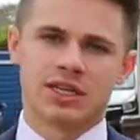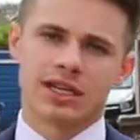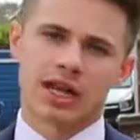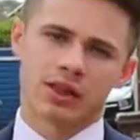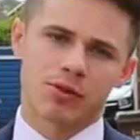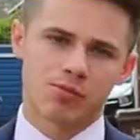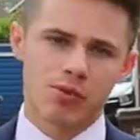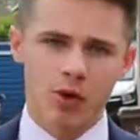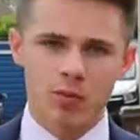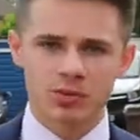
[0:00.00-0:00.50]
Now
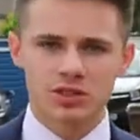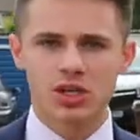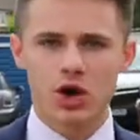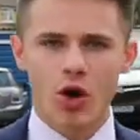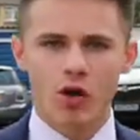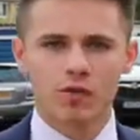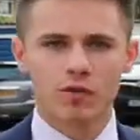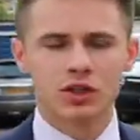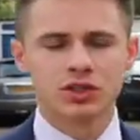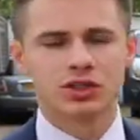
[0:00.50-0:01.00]
the property
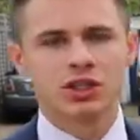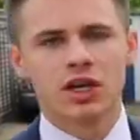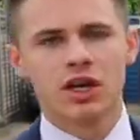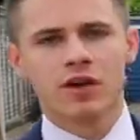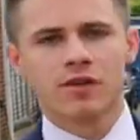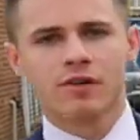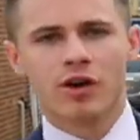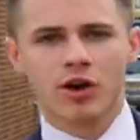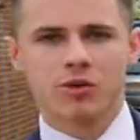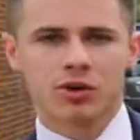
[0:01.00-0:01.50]
offers
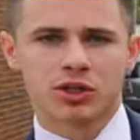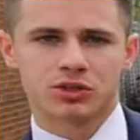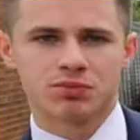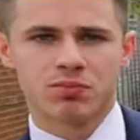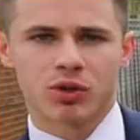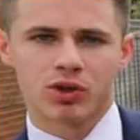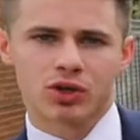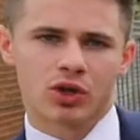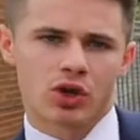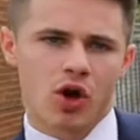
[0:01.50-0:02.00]
very much
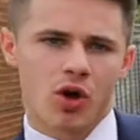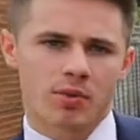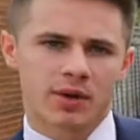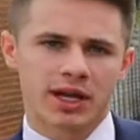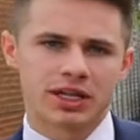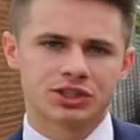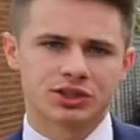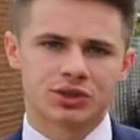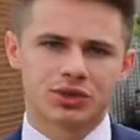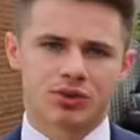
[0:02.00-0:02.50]
modern
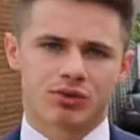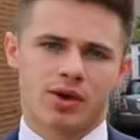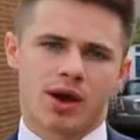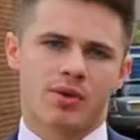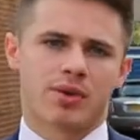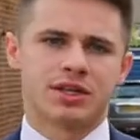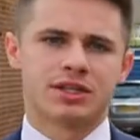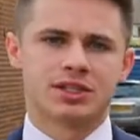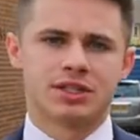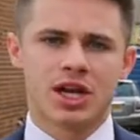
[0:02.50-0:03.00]
accommodation
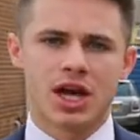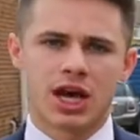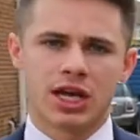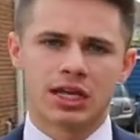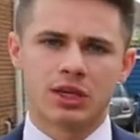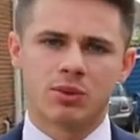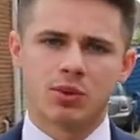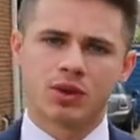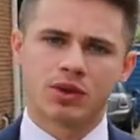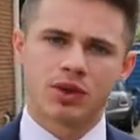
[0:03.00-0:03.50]
throughout
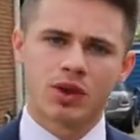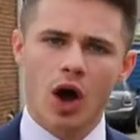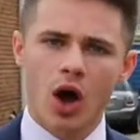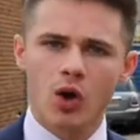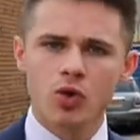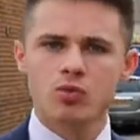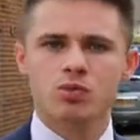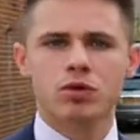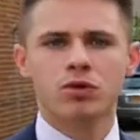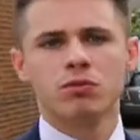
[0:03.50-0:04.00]
internally with an
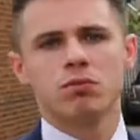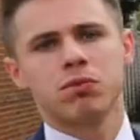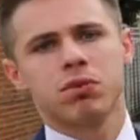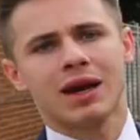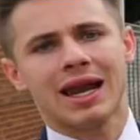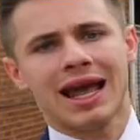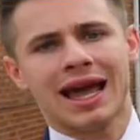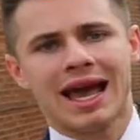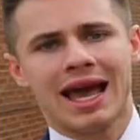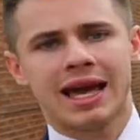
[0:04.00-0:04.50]
open
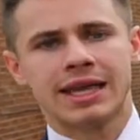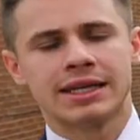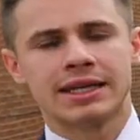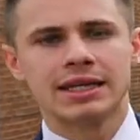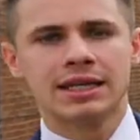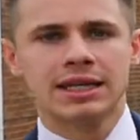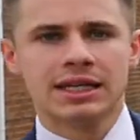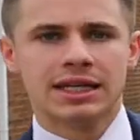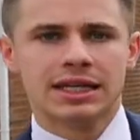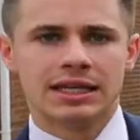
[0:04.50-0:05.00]
plan
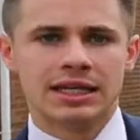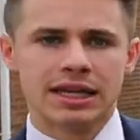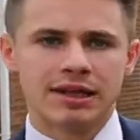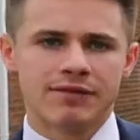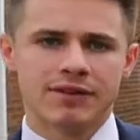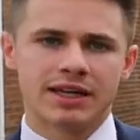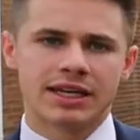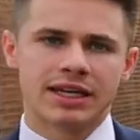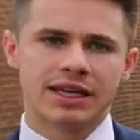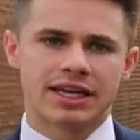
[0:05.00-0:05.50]

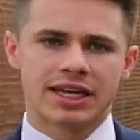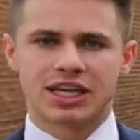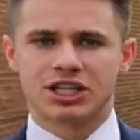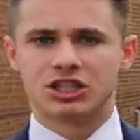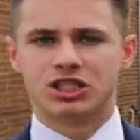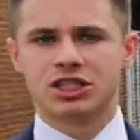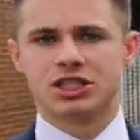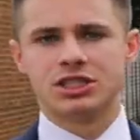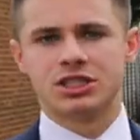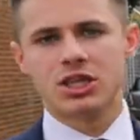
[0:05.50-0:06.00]
living,
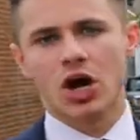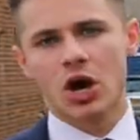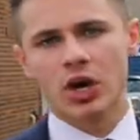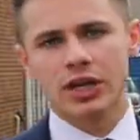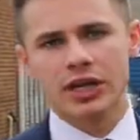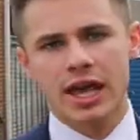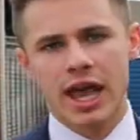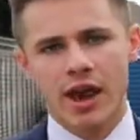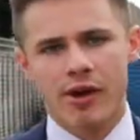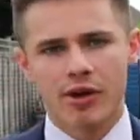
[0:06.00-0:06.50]
kitchen,
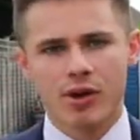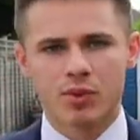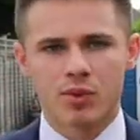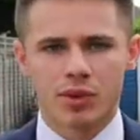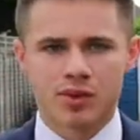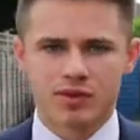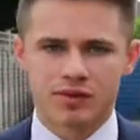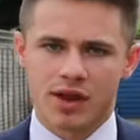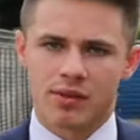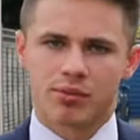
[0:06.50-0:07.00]
dining area
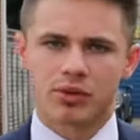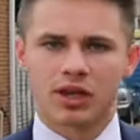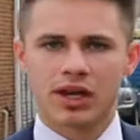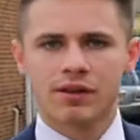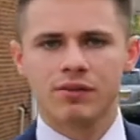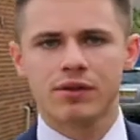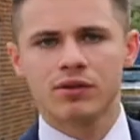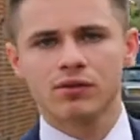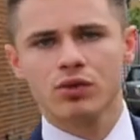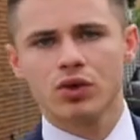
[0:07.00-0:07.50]
with separate
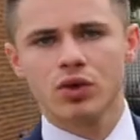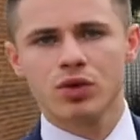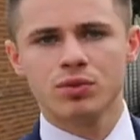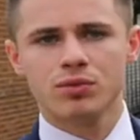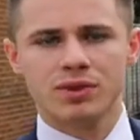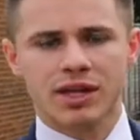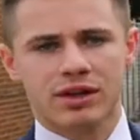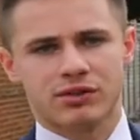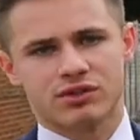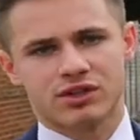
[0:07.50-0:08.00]
living room,
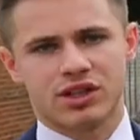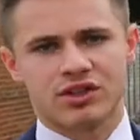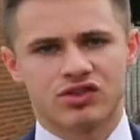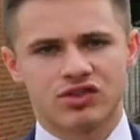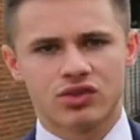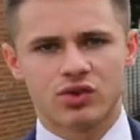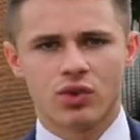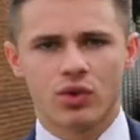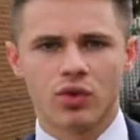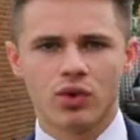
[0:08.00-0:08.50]
downstairs
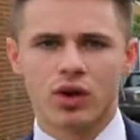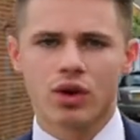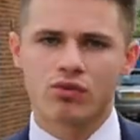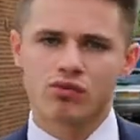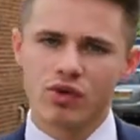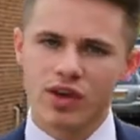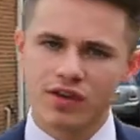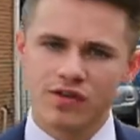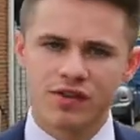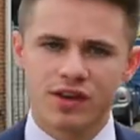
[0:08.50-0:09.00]
toilet,
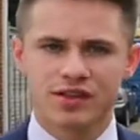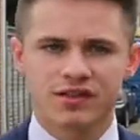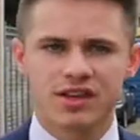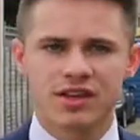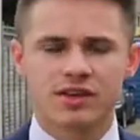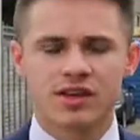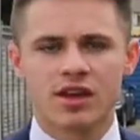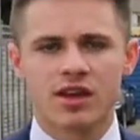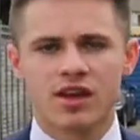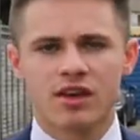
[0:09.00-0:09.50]

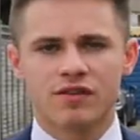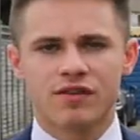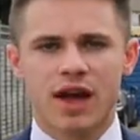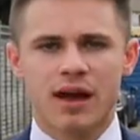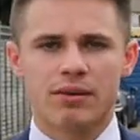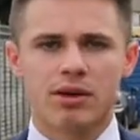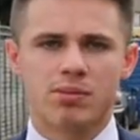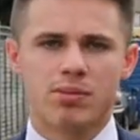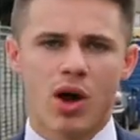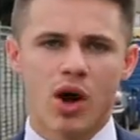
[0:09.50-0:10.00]
refitted
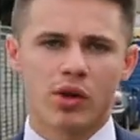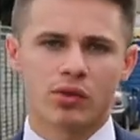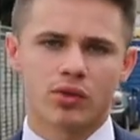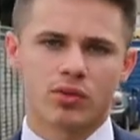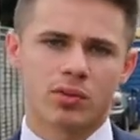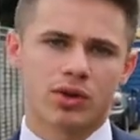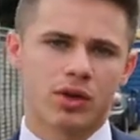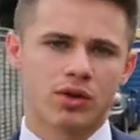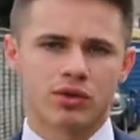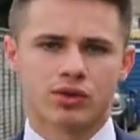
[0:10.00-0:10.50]
family
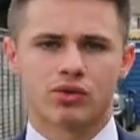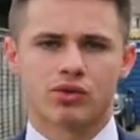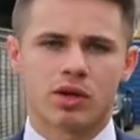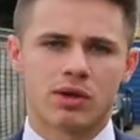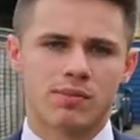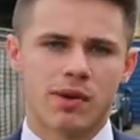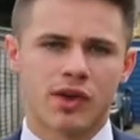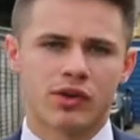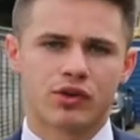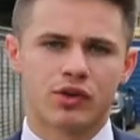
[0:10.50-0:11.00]
bathroom and those
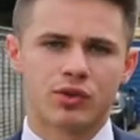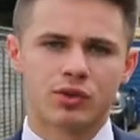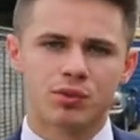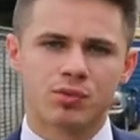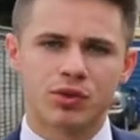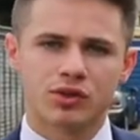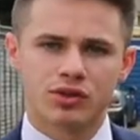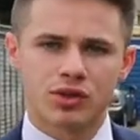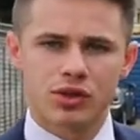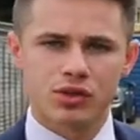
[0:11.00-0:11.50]
three bedrooms
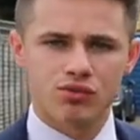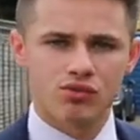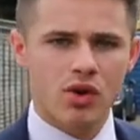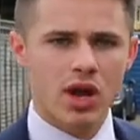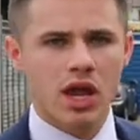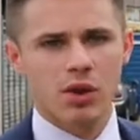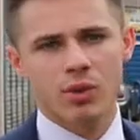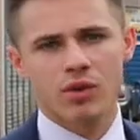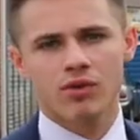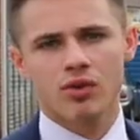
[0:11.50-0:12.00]
but to the
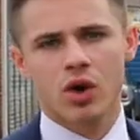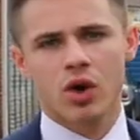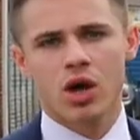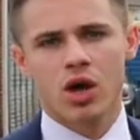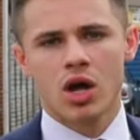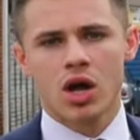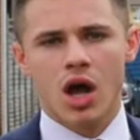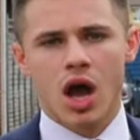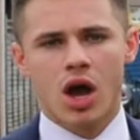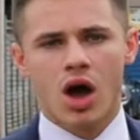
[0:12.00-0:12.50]
rear we've got
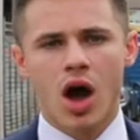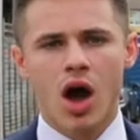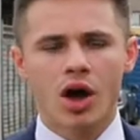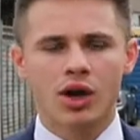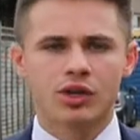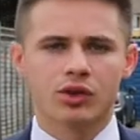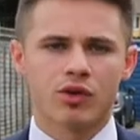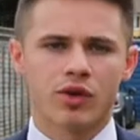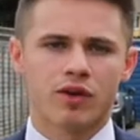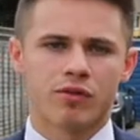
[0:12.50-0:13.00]
a
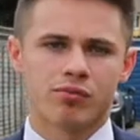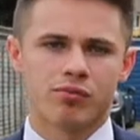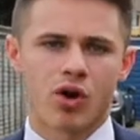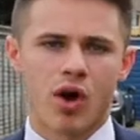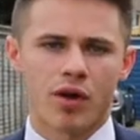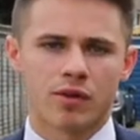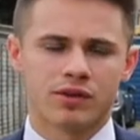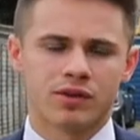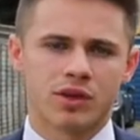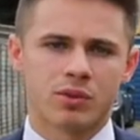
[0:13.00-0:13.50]
high degree of
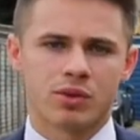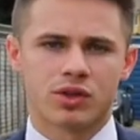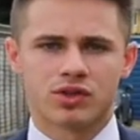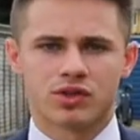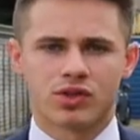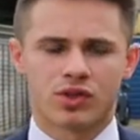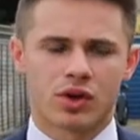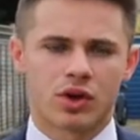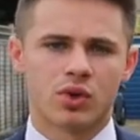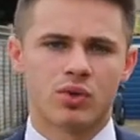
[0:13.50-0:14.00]
privacy with a
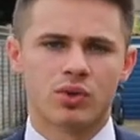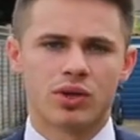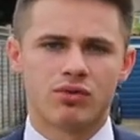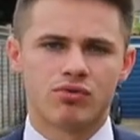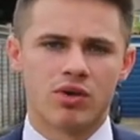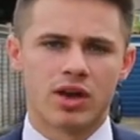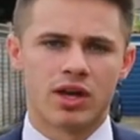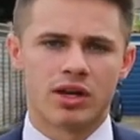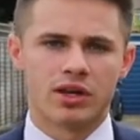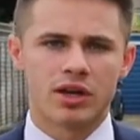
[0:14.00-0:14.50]
secluded
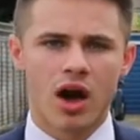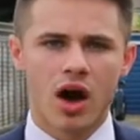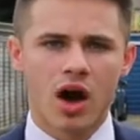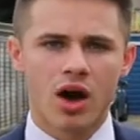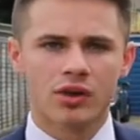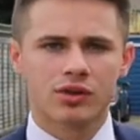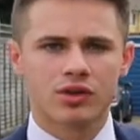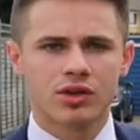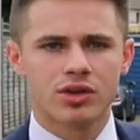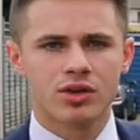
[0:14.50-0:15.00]
rear
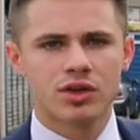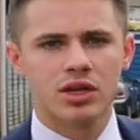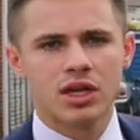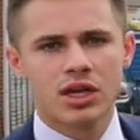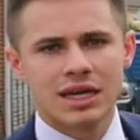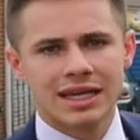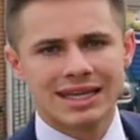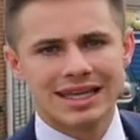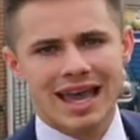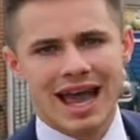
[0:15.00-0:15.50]
garden,
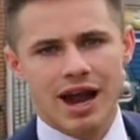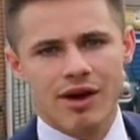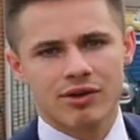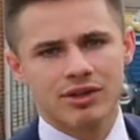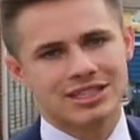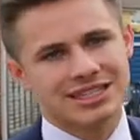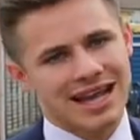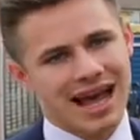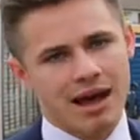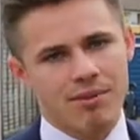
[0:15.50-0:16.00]

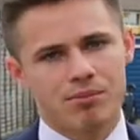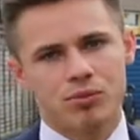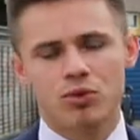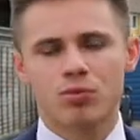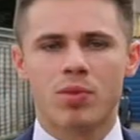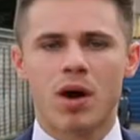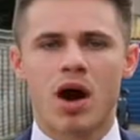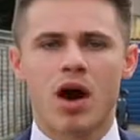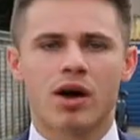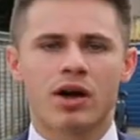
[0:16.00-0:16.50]
garage and ample
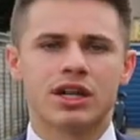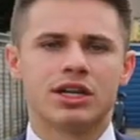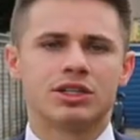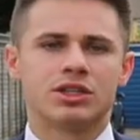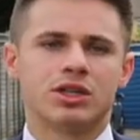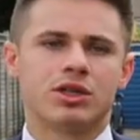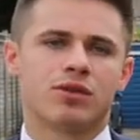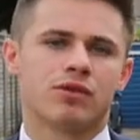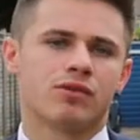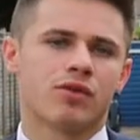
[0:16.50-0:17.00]
parking
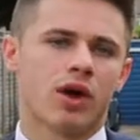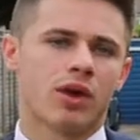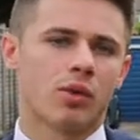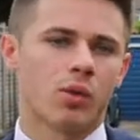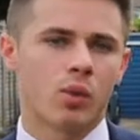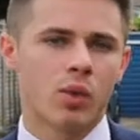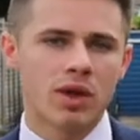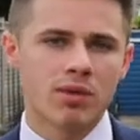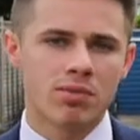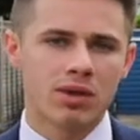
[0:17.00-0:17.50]
to the
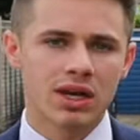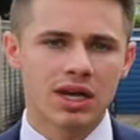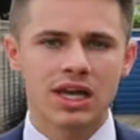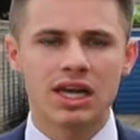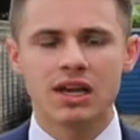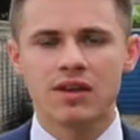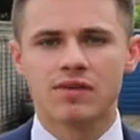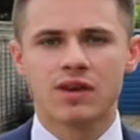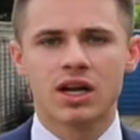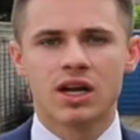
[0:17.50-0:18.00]
front. We
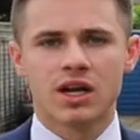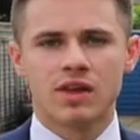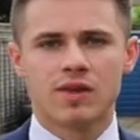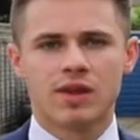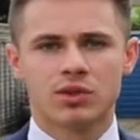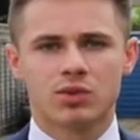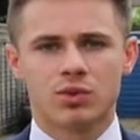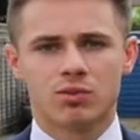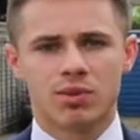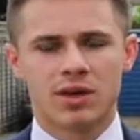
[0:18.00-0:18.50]
believe
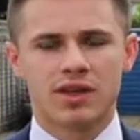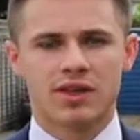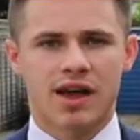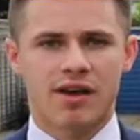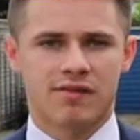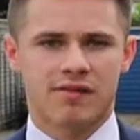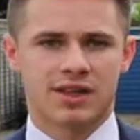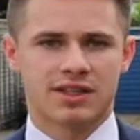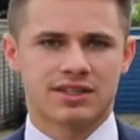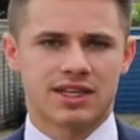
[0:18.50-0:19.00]
this would be
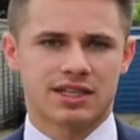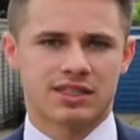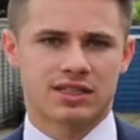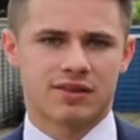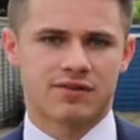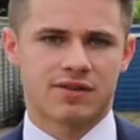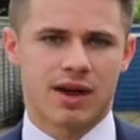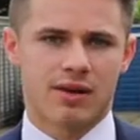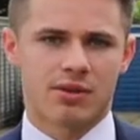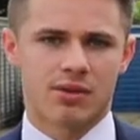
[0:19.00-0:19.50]
that
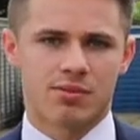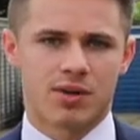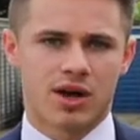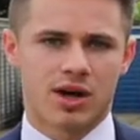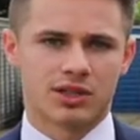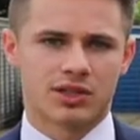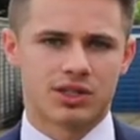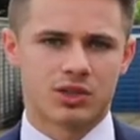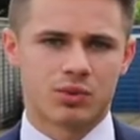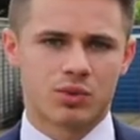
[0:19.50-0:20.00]
fantastic family
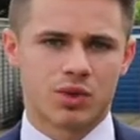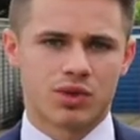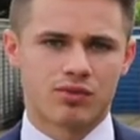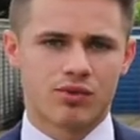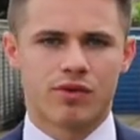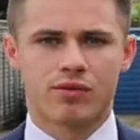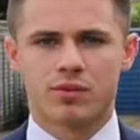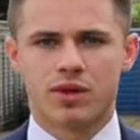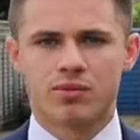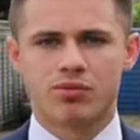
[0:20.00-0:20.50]
purchase with
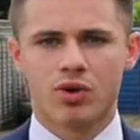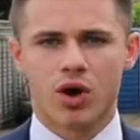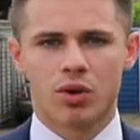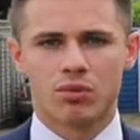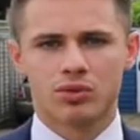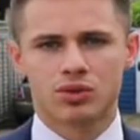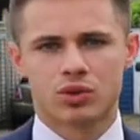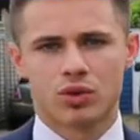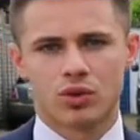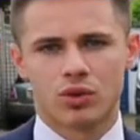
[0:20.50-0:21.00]
Rivermead
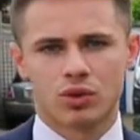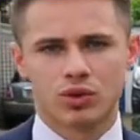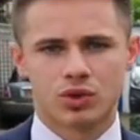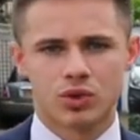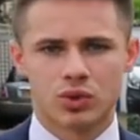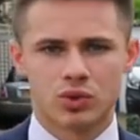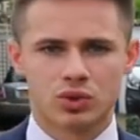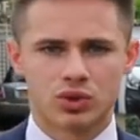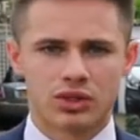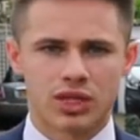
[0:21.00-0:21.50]
Primary School on the
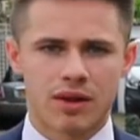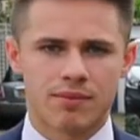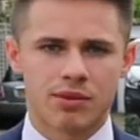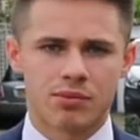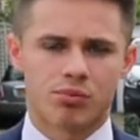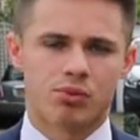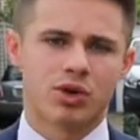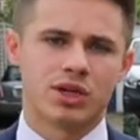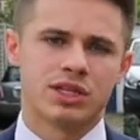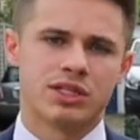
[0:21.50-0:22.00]
doorstep, the
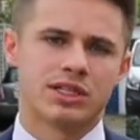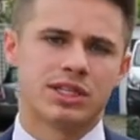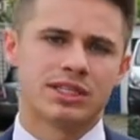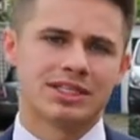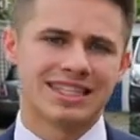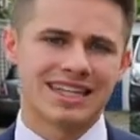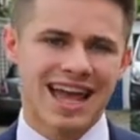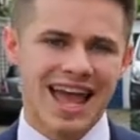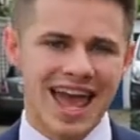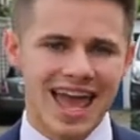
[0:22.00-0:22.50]

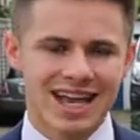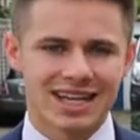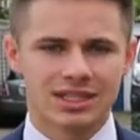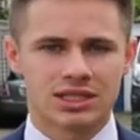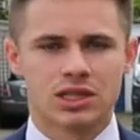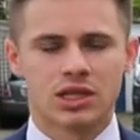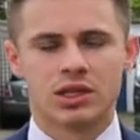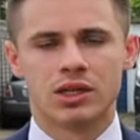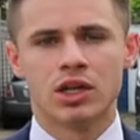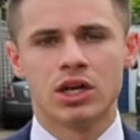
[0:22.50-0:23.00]
precinct, and
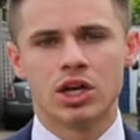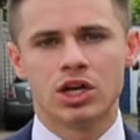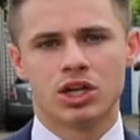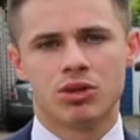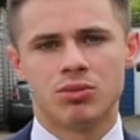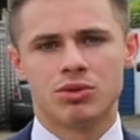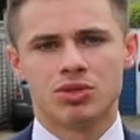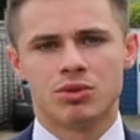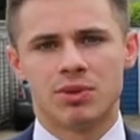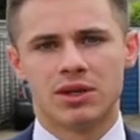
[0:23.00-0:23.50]
excellent
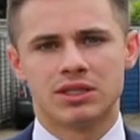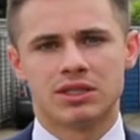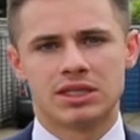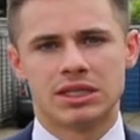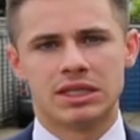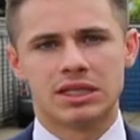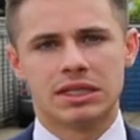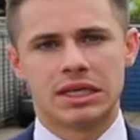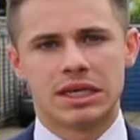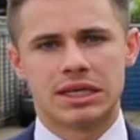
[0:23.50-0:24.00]

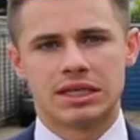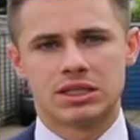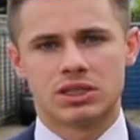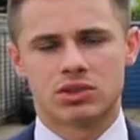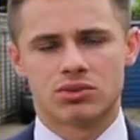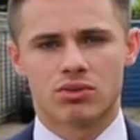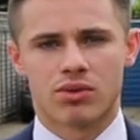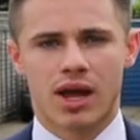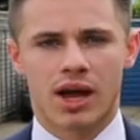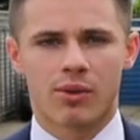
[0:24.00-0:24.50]
commutability links
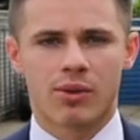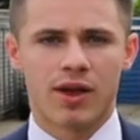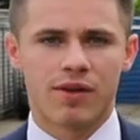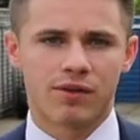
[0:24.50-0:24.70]
throughout.